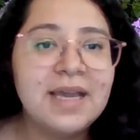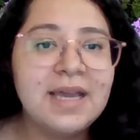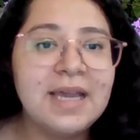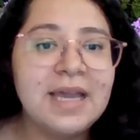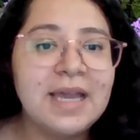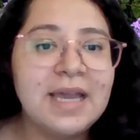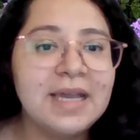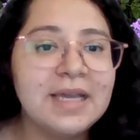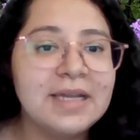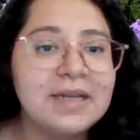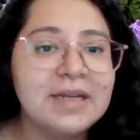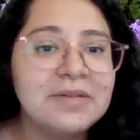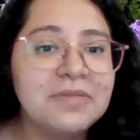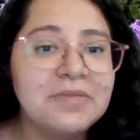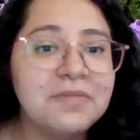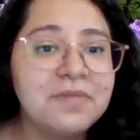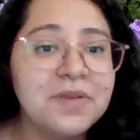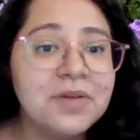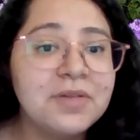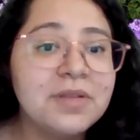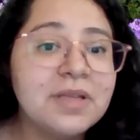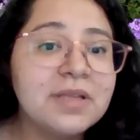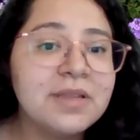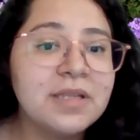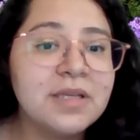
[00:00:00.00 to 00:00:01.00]
and
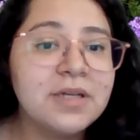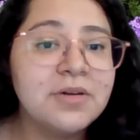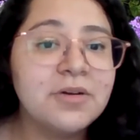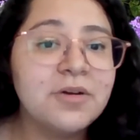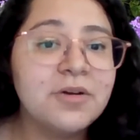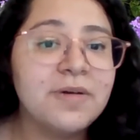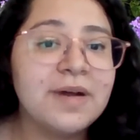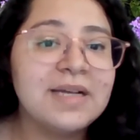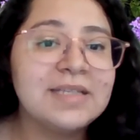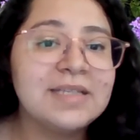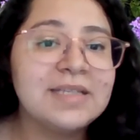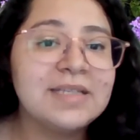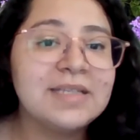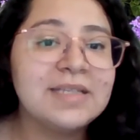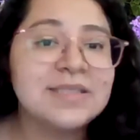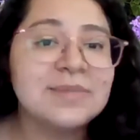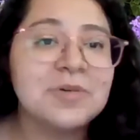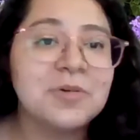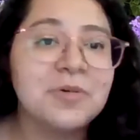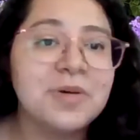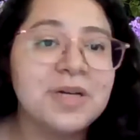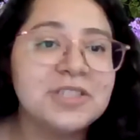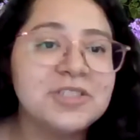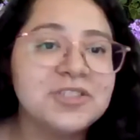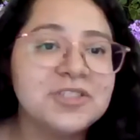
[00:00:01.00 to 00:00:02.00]
feel like they could go ask them
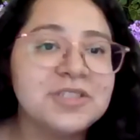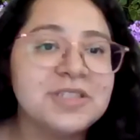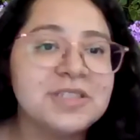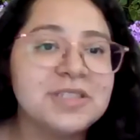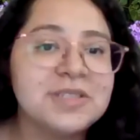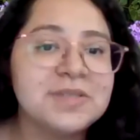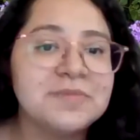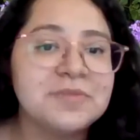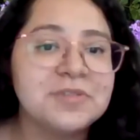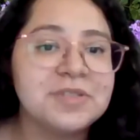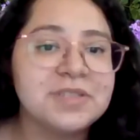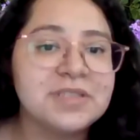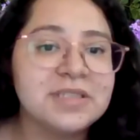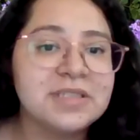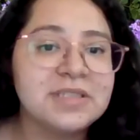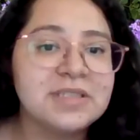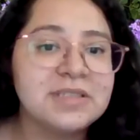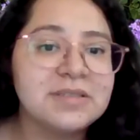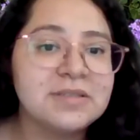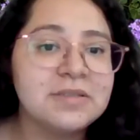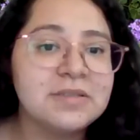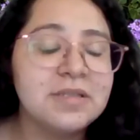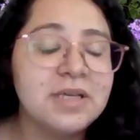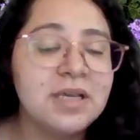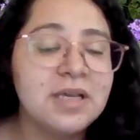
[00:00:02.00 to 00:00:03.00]
questions
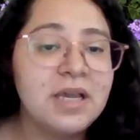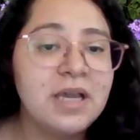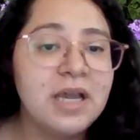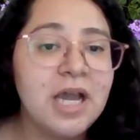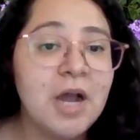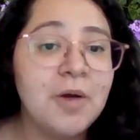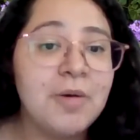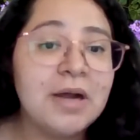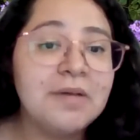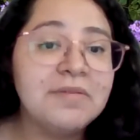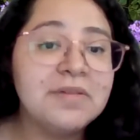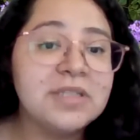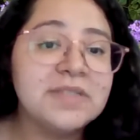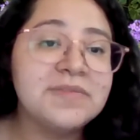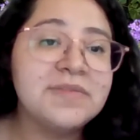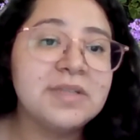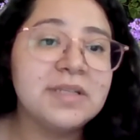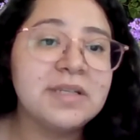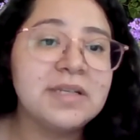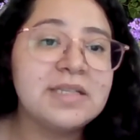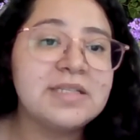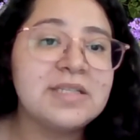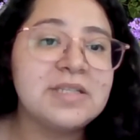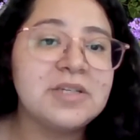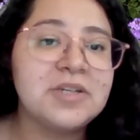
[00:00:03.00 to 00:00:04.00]
versus how I was
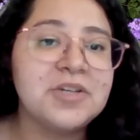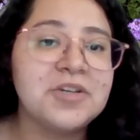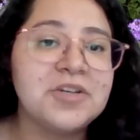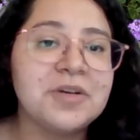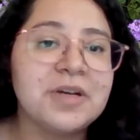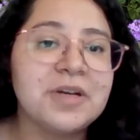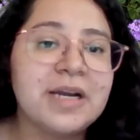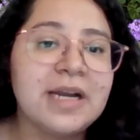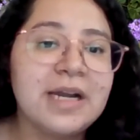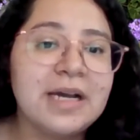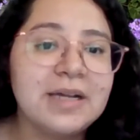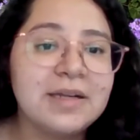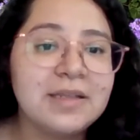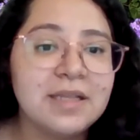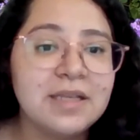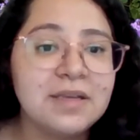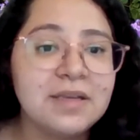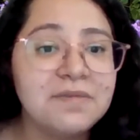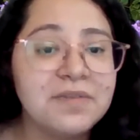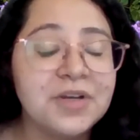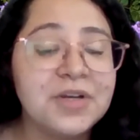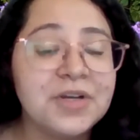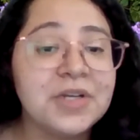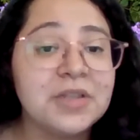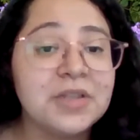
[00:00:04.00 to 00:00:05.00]
feeling as an undergrad, like
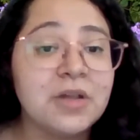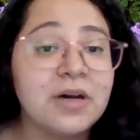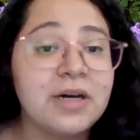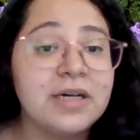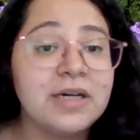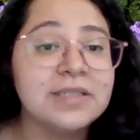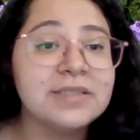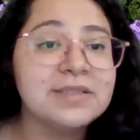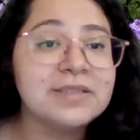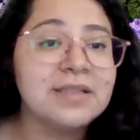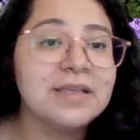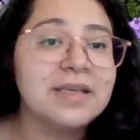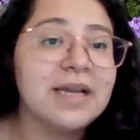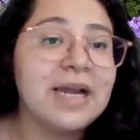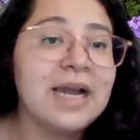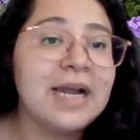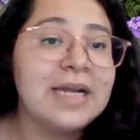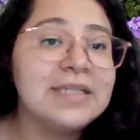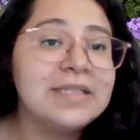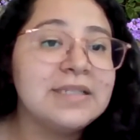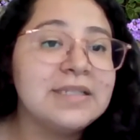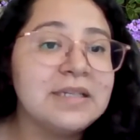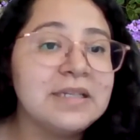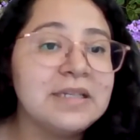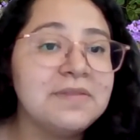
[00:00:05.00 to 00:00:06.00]
very lost, like
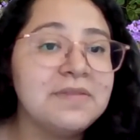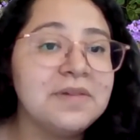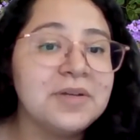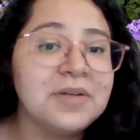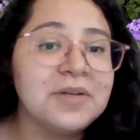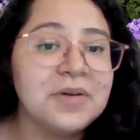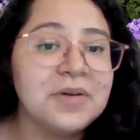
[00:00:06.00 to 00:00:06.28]
I didn't even